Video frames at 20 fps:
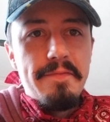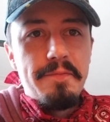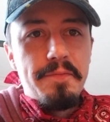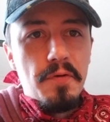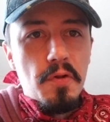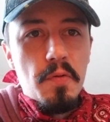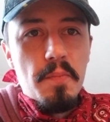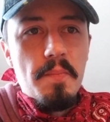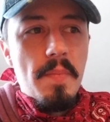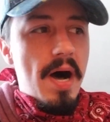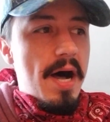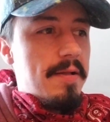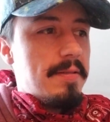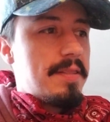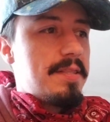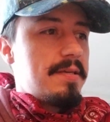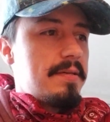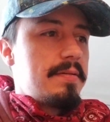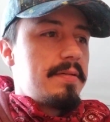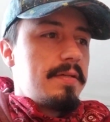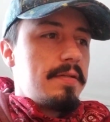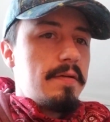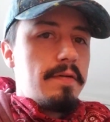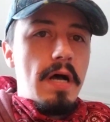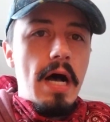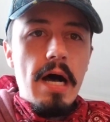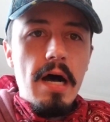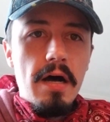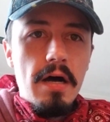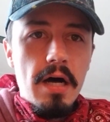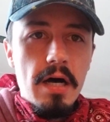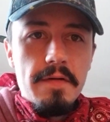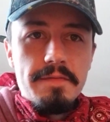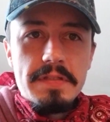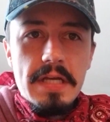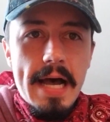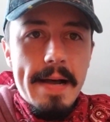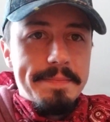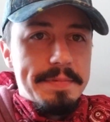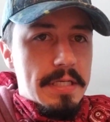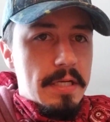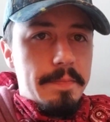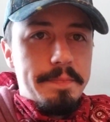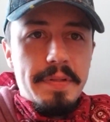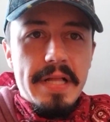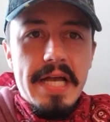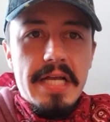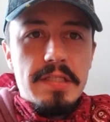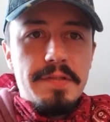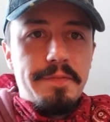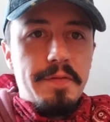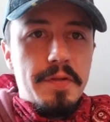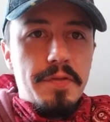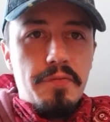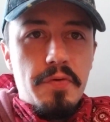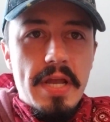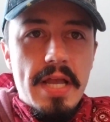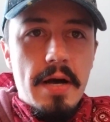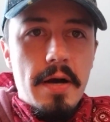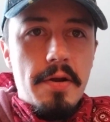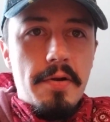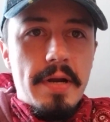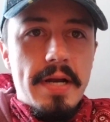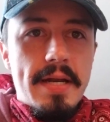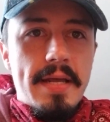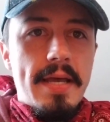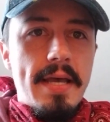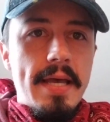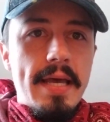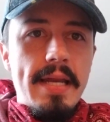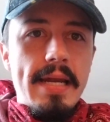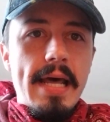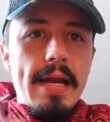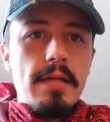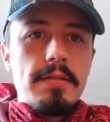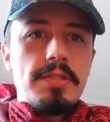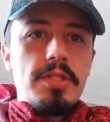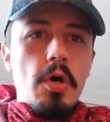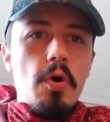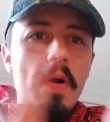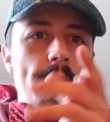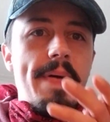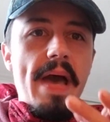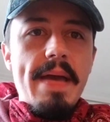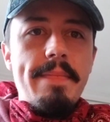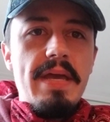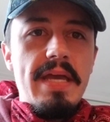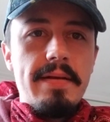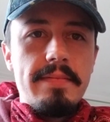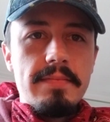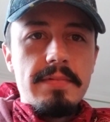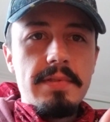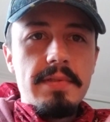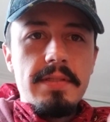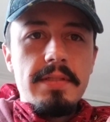full month of top tier plays for $300, and that'll do it, baby.